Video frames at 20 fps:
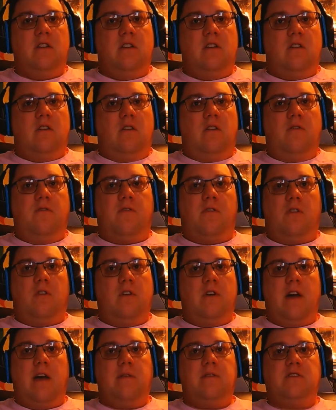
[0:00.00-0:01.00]

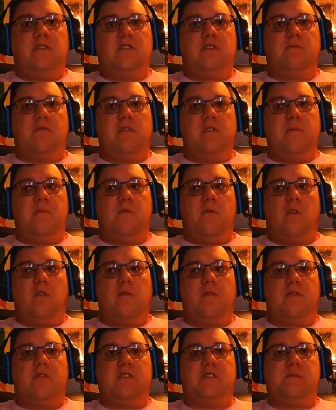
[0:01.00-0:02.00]
overall, I was just really bored
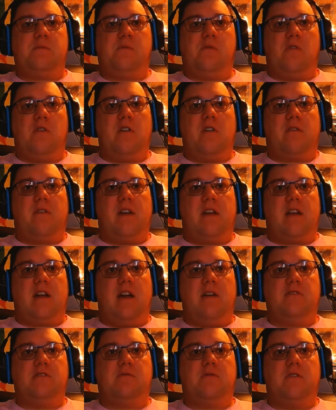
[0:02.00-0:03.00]
with this book. Like,
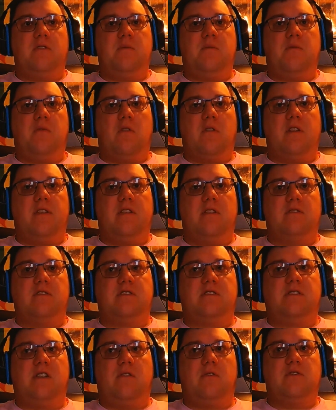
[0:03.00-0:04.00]
I was really bored, and there were
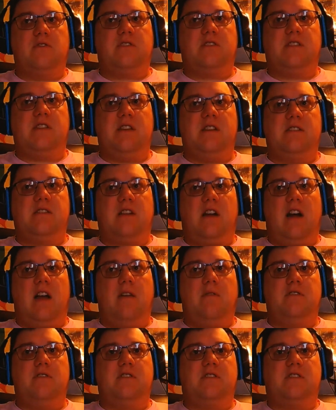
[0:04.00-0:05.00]
several scenes I
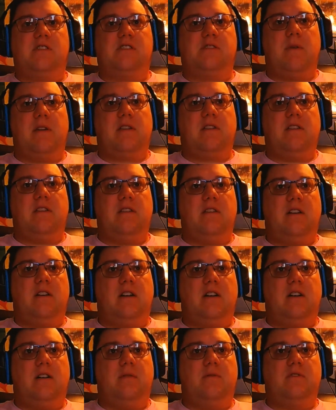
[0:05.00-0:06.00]
was expecting
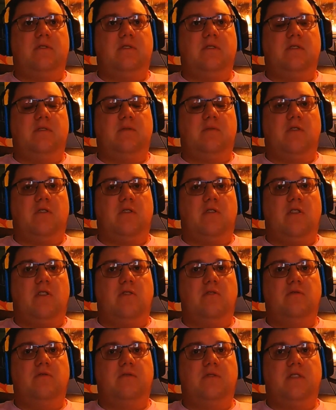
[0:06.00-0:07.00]
would
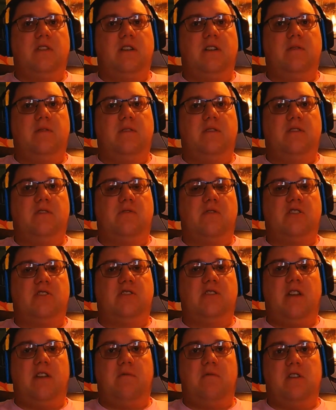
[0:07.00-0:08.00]
go in the
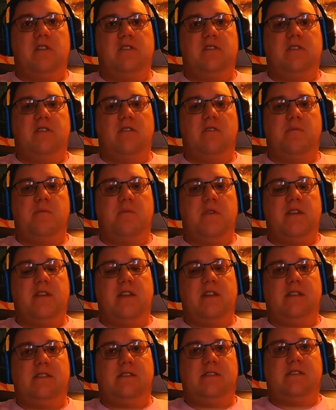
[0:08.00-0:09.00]
direction I want to go, but
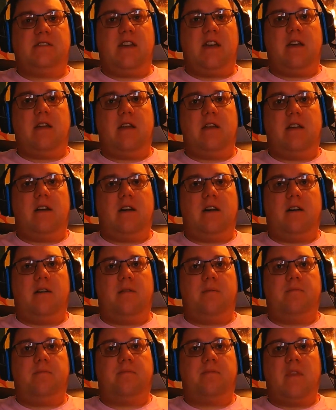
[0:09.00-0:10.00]
instead,
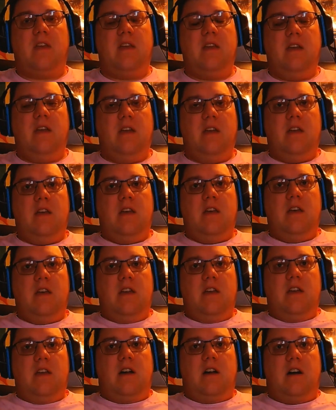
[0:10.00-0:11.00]

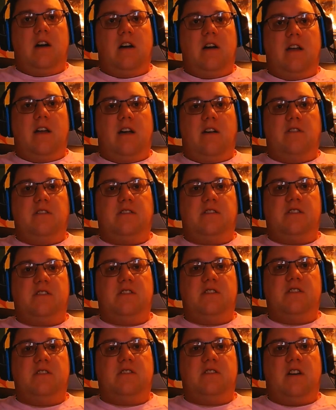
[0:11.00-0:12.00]
Ellis
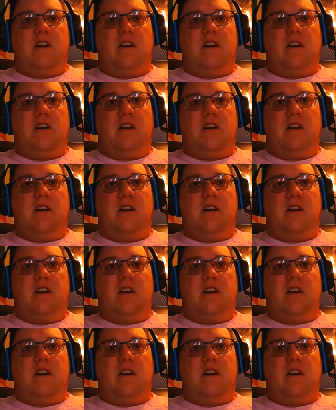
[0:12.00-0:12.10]
doesn't